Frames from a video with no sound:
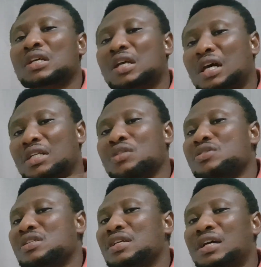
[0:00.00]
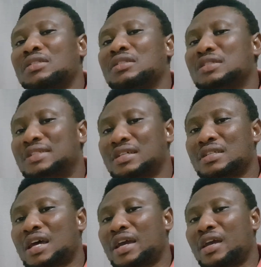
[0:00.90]
candles like sticks
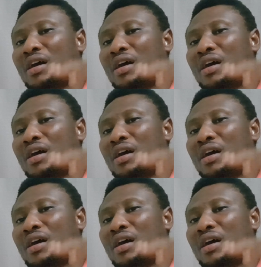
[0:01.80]
like